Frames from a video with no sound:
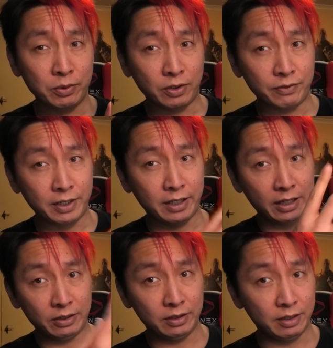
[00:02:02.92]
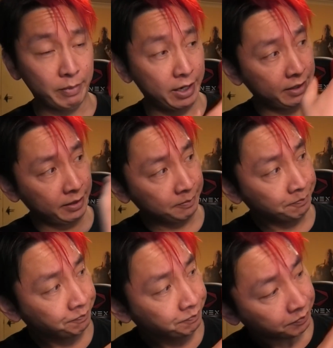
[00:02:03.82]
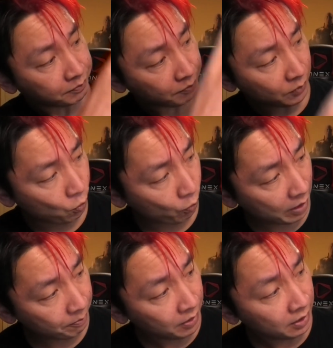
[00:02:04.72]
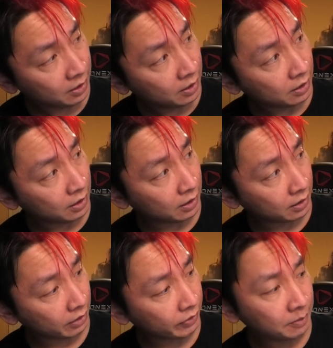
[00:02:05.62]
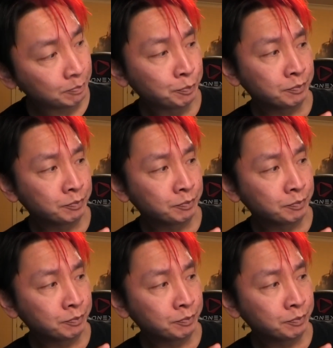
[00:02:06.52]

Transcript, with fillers: was obviously that amazing web uh, cover.